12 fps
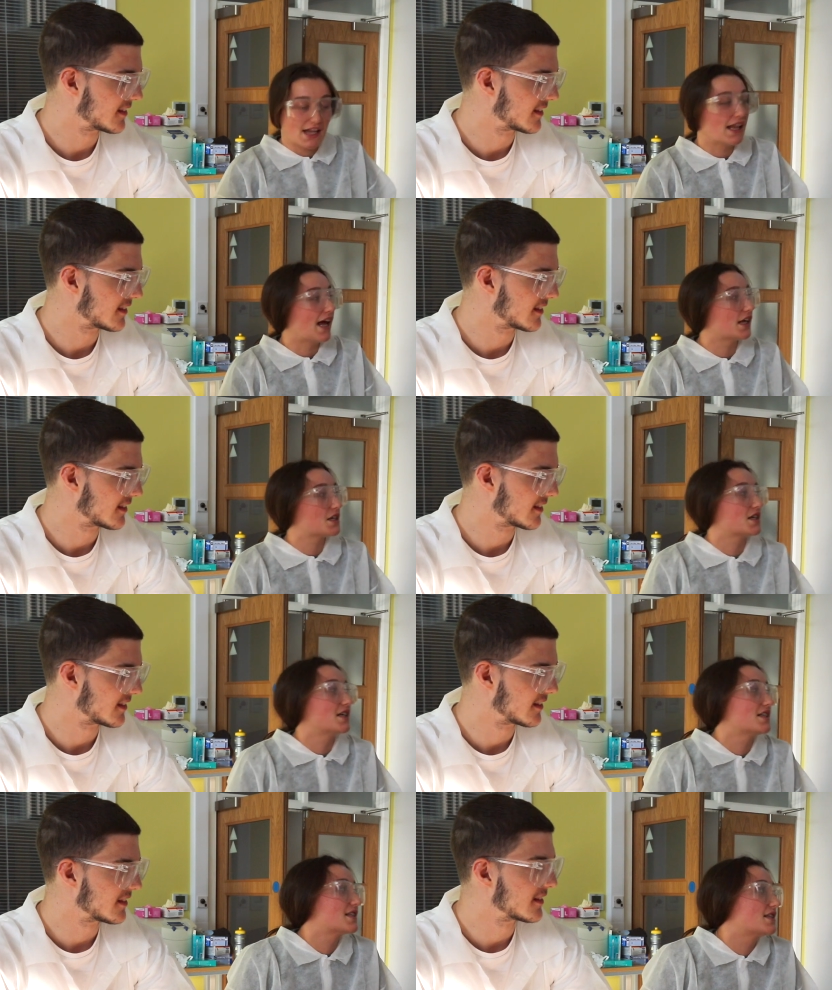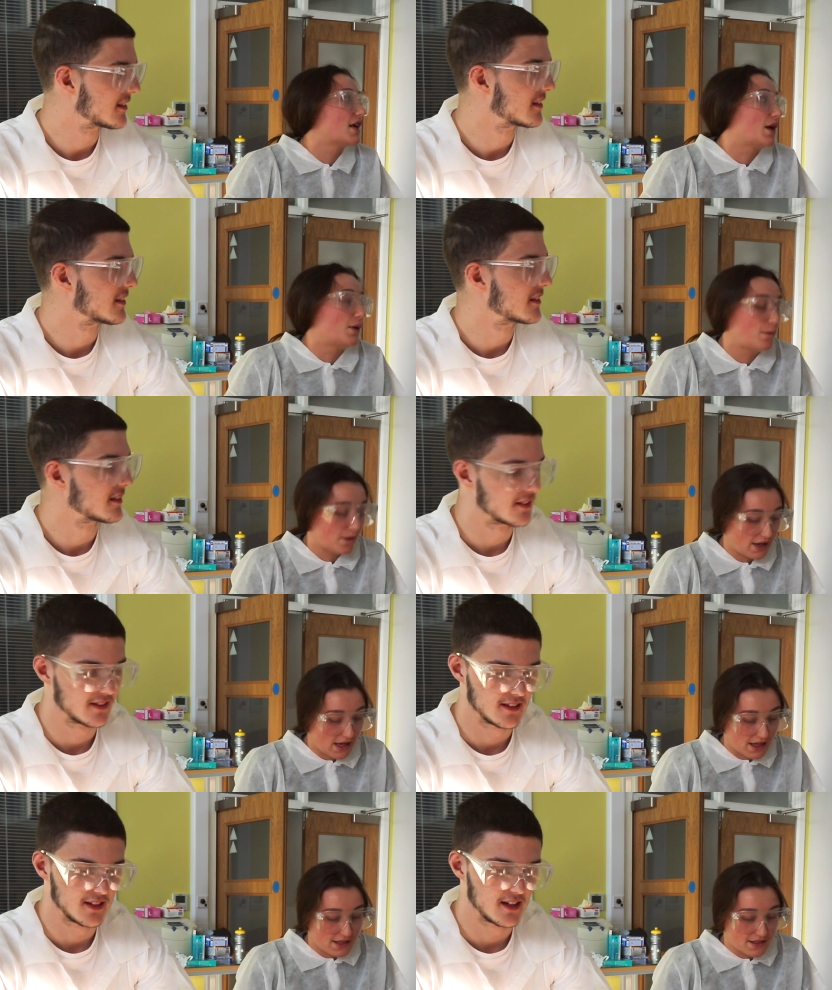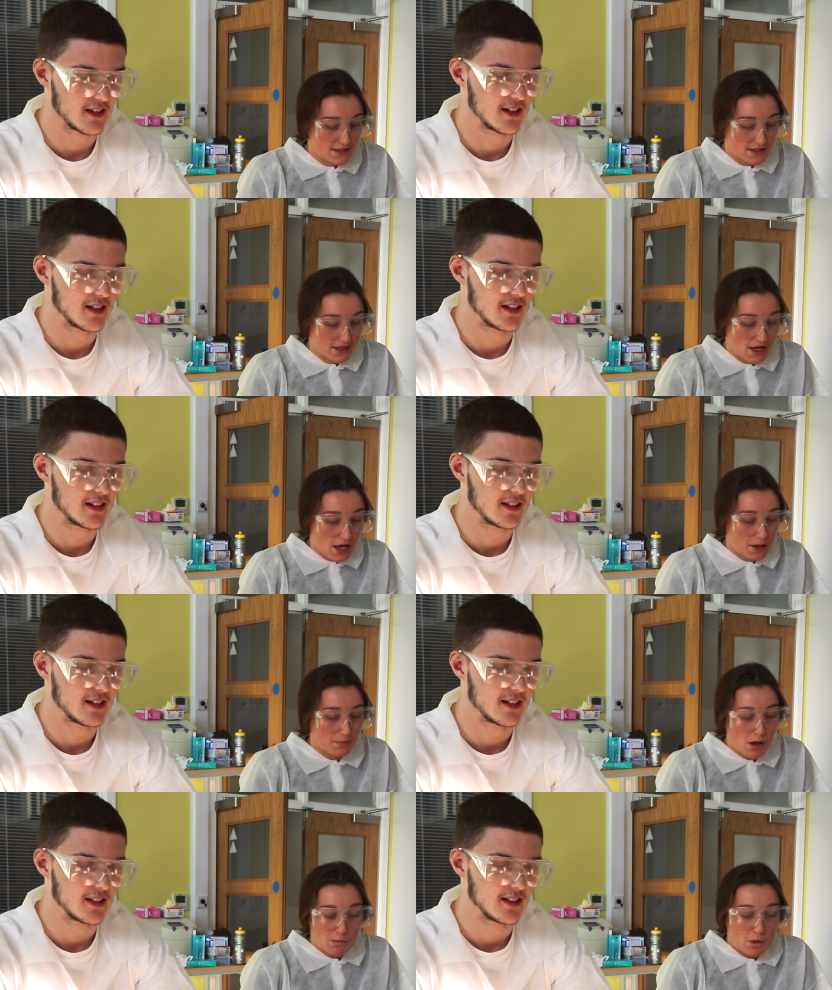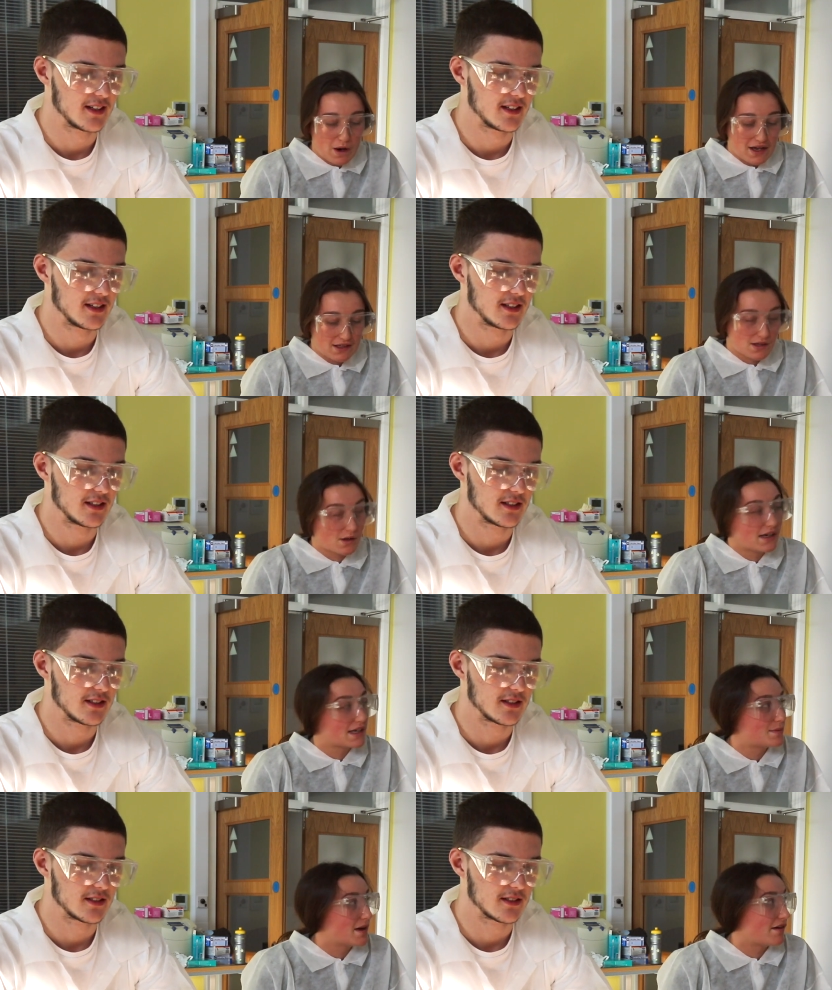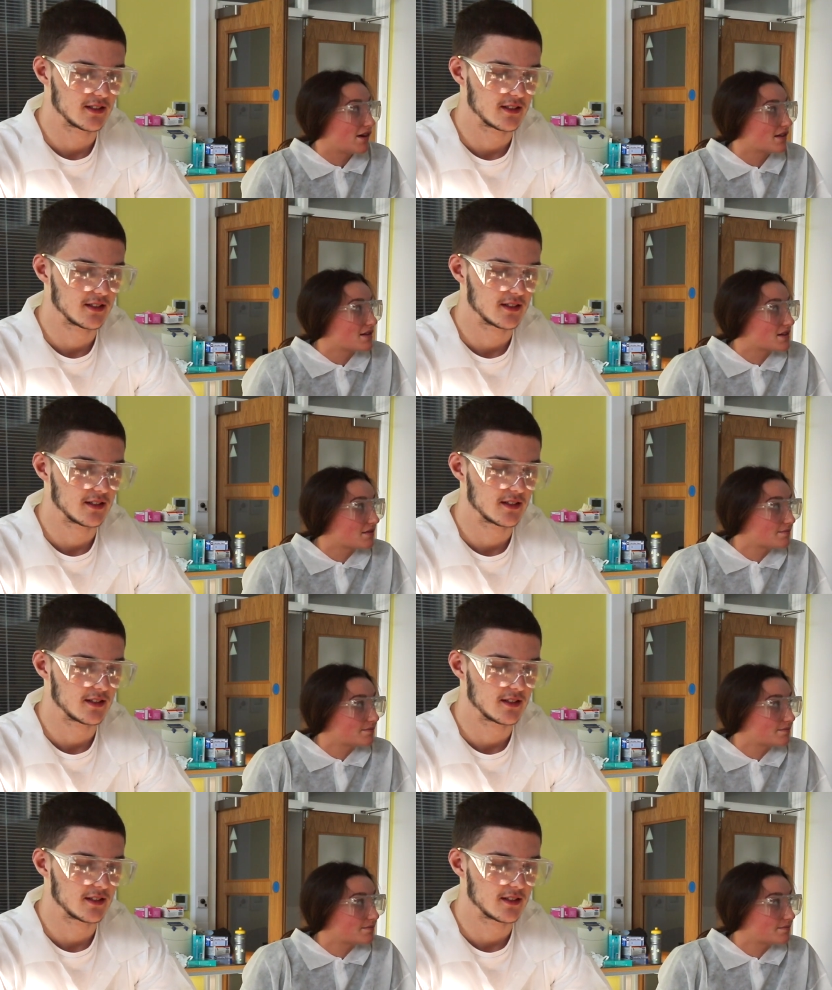Speaker 1: it in lectures so it's um, a more hands-on experience.